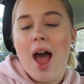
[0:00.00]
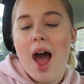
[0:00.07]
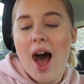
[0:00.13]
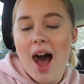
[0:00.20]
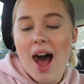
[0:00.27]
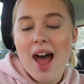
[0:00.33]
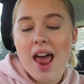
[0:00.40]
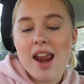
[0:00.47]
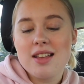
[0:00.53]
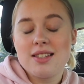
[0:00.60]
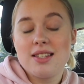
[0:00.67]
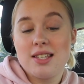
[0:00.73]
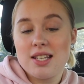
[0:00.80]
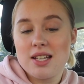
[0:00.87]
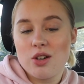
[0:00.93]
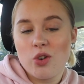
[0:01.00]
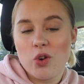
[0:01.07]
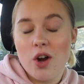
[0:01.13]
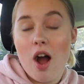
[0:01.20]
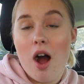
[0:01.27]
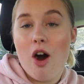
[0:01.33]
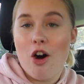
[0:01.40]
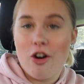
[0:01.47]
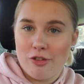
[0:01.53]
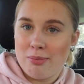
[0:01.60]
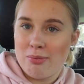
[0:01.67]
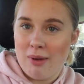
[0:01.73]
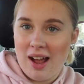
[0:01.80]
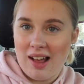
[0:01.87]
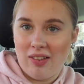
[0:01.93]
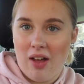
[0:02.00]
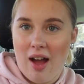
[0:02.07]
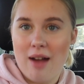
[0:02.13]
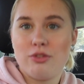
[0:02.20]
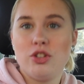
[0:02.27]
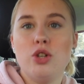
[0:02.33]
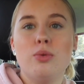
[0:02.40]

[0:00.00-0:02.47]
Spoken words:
Hardest deal of my life.